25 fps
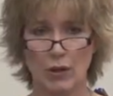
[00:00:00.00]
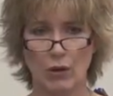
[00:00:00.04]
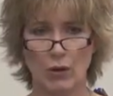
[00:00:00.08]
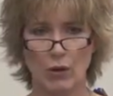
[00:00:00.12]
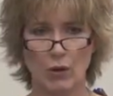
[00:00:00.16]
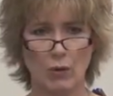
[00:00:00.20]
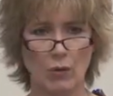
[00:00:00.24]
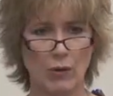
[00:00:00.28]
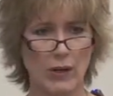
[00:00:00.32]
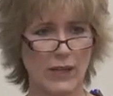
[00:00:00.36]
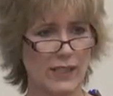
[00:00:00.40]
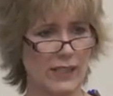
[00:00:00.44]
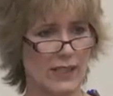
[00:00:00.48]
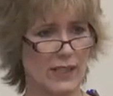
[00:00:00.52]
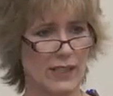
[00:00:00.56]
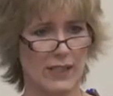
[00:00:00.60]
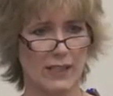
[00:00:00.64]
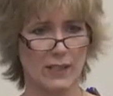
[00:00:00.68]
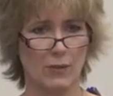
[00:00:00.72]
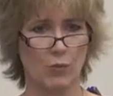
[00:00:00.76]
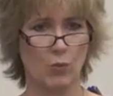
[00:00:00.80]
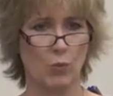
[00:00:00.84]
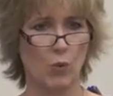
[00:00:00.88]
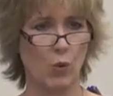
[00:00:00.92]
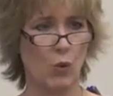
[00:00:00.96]
Who is
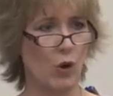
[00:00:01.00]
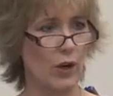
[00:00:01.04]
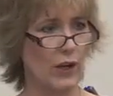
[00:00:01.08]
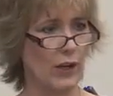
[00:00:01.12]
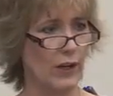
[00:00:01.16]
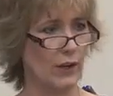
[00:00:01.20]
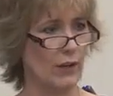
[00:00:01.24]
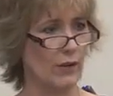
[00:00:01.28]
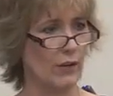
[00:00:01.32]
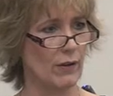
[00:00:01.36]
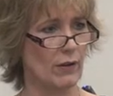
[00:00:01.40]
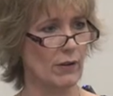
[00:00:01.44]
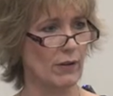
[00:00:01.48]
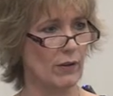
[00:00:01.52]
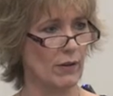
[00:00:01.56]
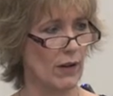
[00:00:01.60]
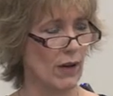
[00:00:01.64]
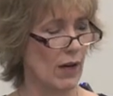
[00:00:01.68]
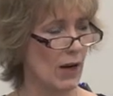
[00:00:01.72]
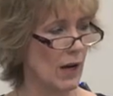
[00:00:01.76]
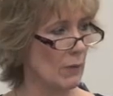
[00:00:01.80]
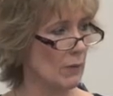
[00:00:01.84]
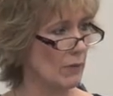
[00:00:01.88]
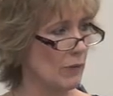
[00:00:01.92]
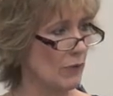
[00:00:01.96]
this warrior
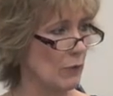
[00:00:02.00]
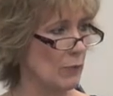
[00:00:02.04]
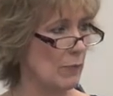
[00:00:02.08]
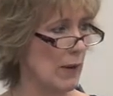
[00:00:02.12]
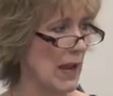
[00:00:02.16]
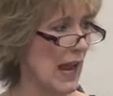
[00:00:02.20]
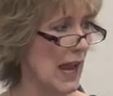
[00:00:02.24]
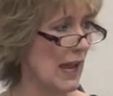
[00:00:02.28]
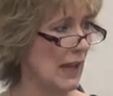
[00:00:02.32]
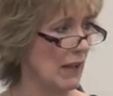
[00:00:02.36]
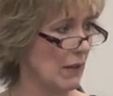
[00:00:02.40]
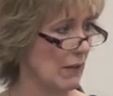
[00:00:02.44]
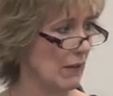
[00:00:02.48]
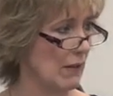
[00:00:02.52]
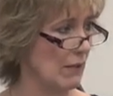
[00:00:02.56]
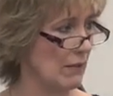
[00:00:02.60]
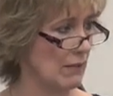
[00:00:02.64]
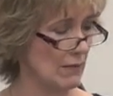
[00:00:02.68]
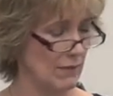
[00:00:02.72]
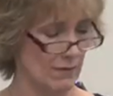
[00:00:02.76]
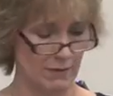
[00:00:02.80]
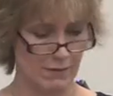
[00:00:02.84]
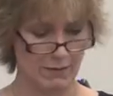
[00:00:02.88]
armed for battle?